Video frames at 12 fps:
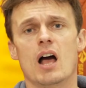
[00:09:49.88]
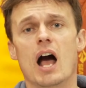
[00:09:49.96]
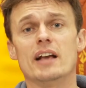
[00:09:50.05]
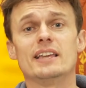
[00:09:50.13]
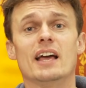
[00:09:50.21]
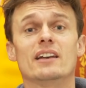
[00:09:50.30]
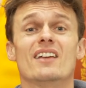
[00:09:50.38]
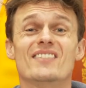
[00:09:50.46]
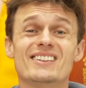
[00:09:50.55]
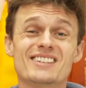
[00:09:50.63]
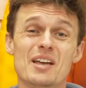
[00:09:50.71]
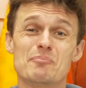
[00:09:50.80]
Again,
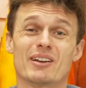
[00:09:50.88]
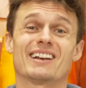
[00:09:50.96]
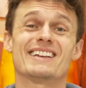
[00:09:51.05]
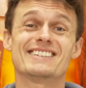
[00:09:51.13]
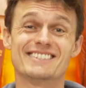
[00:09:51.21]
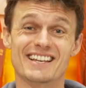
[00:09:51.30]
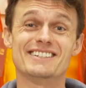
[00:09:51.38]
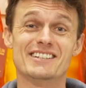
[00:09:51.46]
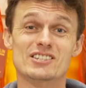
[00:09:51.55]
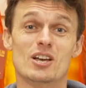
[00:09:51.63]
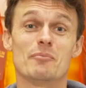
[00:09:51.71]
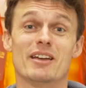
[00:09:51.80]
they're typically Sea
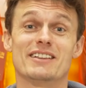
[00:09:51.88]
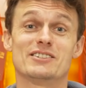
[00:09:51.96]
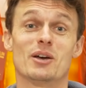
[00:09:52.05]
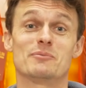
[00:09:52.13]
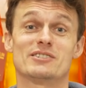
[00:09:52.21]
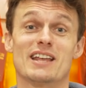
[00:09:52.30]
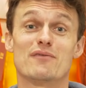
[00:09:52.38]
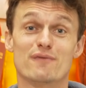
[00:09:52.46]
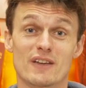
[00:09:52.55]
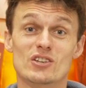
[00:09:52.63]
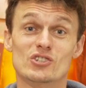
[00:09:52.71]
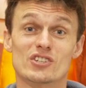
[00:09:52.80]
Summit in terms of their
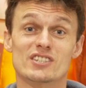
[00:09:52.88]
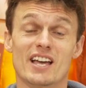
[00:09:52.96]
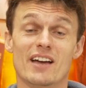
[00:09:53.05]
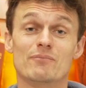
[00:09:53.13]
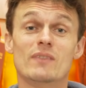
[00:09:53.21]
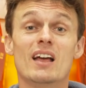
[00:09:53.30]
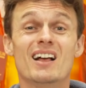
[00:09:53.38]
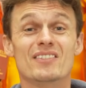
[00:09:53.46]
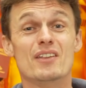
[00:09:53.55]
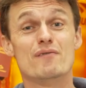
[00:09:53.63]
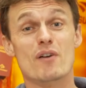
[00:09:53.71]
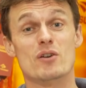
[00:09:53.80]
feature set.
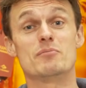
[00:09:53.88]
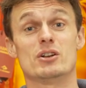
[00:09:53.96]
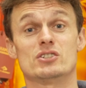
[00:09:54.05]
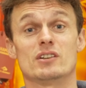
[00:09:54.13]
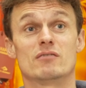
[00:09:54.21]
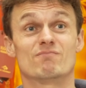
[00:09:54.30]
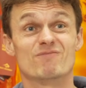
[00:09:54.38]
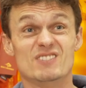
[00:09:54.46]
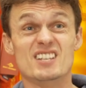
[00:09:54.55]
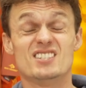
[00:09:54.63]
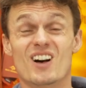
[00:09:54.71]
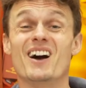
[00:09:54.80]
They're very much
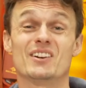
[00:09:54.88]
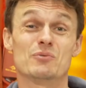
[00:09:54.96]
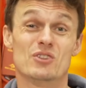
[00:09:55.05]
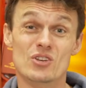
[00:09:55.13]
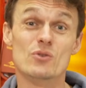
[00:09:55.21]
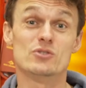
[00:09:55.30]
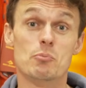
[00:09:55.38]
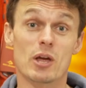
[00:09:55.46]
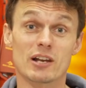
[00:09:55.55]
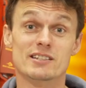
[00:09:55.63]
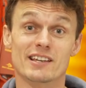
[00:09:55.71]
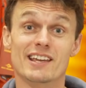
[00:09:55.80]
designed with
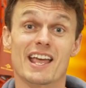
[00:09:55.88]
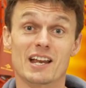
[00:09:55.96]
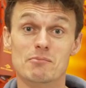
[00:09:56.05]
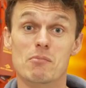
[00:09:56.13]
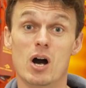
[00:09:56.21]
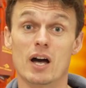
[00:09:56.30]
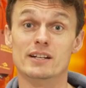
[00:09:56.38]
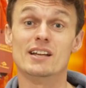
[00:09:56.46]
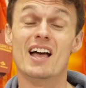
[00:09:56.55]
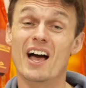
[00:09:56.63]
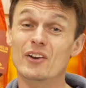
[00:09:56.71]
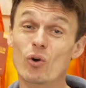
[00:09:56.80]
usability in mind,
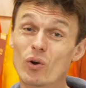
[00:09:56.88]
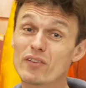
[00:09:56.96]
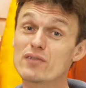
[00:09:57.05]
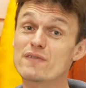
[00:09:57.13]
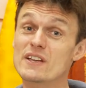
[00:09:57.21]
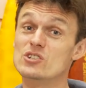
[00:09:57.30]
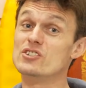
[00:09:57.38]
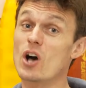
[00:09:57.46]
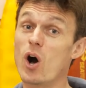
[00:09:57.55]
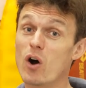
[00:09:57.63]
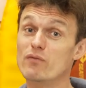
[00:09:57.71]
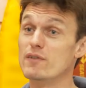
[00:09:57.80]
and all of the features are
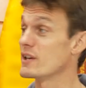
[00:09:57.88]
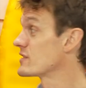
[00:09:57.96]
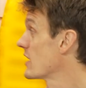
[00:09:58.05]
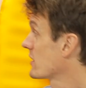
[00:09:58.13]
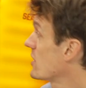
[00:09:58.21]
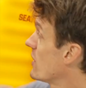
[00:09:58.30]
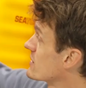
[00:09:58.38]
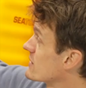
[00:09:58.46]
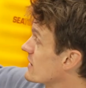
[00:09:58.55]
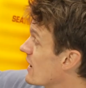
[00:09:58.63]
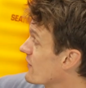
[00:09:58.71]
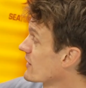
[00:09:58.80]
obvious
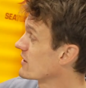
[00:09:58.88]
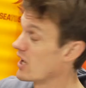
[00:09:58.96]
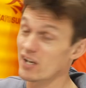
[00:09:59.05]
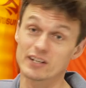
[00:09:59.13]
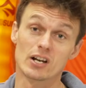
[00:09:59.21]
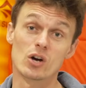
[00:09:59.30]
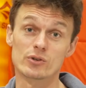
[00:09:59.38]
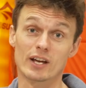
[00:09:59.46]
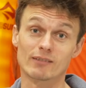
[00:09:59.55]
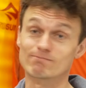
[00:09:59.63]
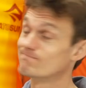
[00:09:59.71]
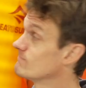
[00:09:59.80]
courtesy of the color coding.